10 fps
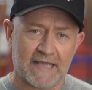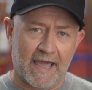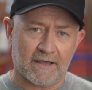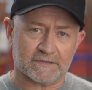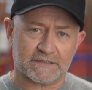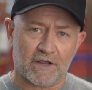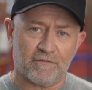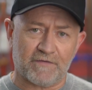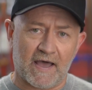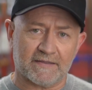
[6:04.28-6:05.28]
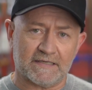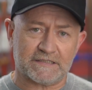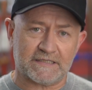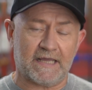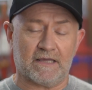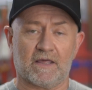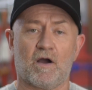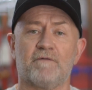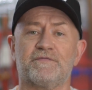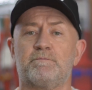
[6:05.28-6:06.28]
down so far this year.
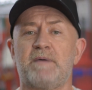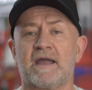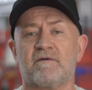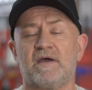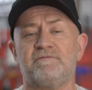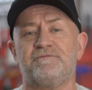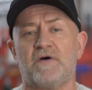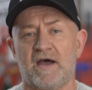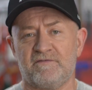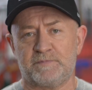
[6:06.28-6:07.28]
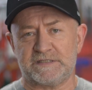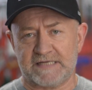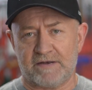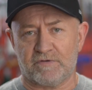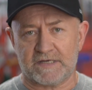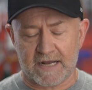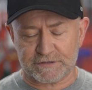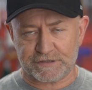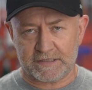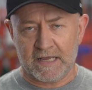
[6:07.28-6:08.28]
They're off the back of a 5%
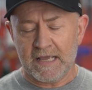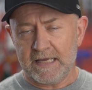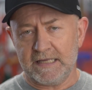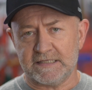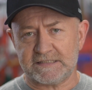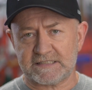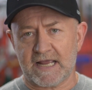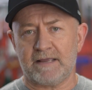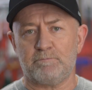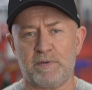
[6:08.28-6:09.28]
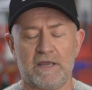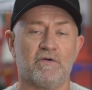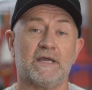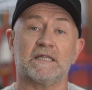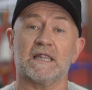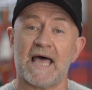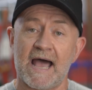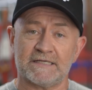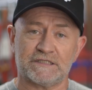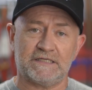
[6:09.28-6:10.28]
reduction in the same period
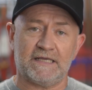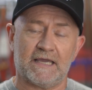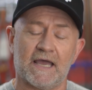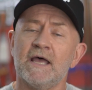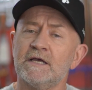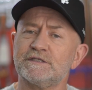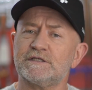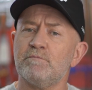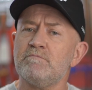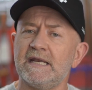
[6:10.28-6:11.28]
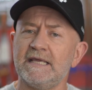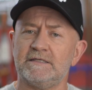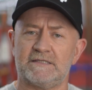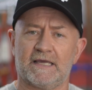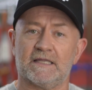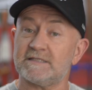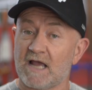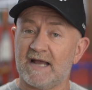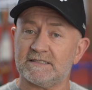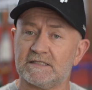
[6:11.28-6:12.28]
last year. So many dealers,
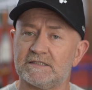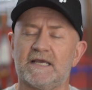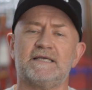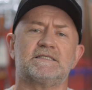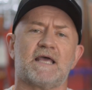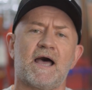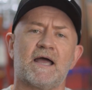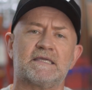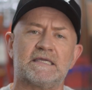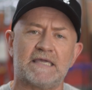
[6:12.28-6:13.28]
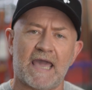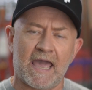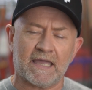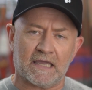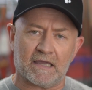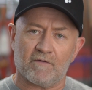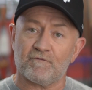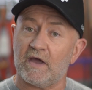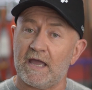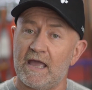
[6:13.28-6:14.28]
I'd suggest, are gagging
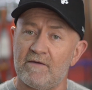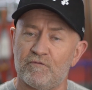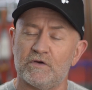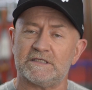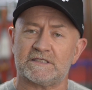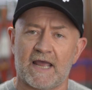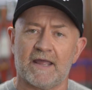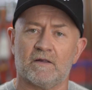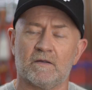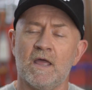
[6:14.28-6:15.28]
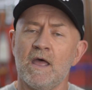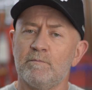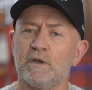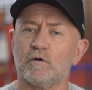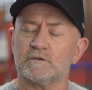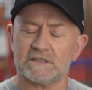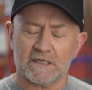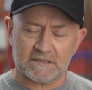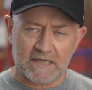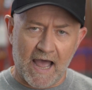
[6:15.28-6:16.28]
for every sale because the
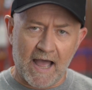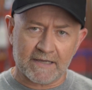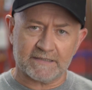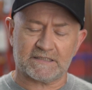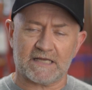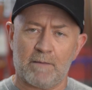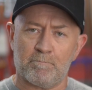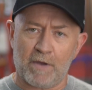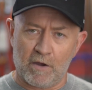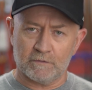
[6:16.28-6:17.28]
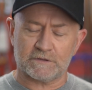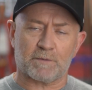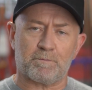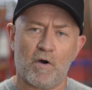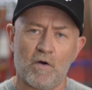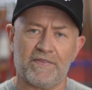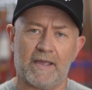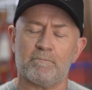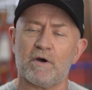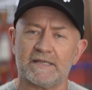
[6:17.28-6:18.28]
targets imposed upon
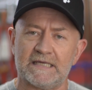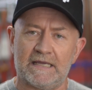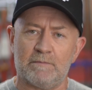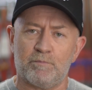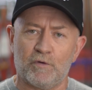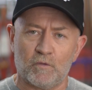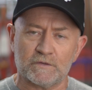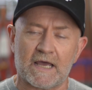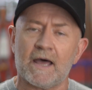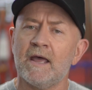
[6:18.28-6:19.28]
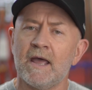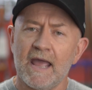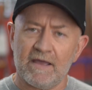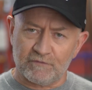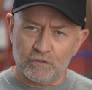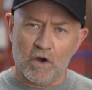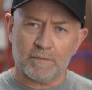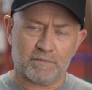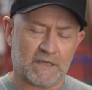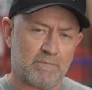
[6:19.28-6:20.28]
them by the importer have
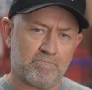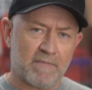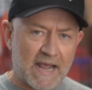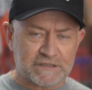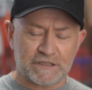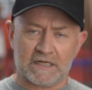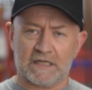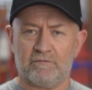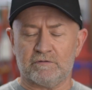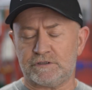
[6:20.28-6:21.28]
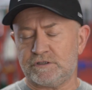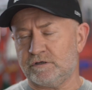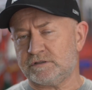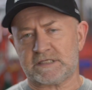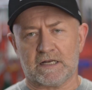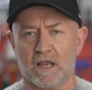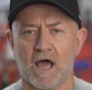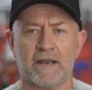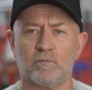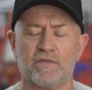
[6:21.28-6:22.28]
not been magically reduced in
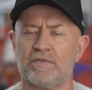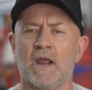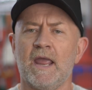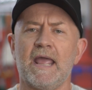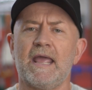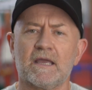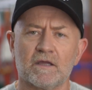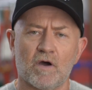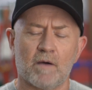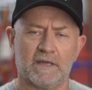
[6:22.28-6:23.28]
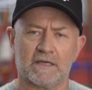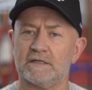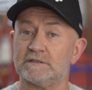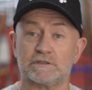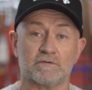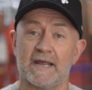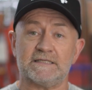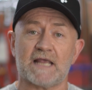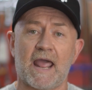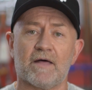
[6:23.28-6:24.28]
line with economic
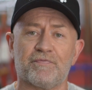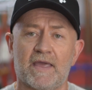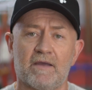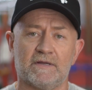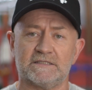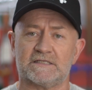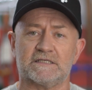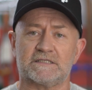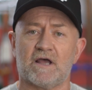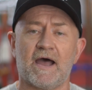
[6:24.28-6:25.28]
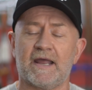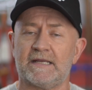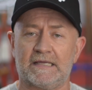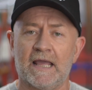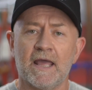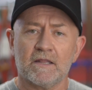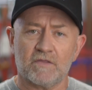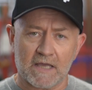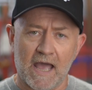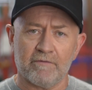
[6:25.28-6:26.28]
constraints out there in society.
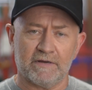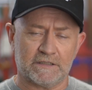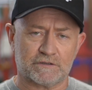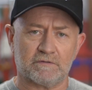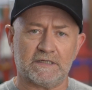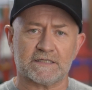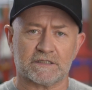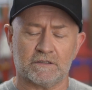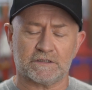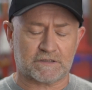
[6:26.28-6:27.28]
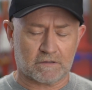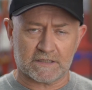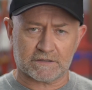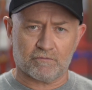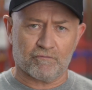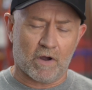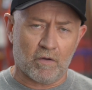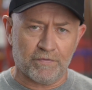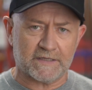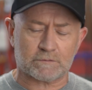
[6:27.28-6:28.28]
The car industry doesn't
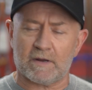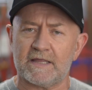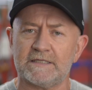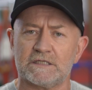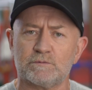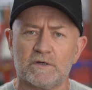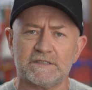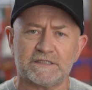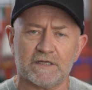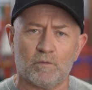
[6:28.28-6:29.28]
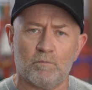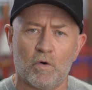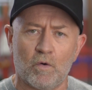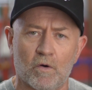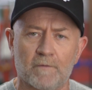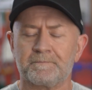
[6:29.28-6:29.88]
roll this way. They just want to sell more.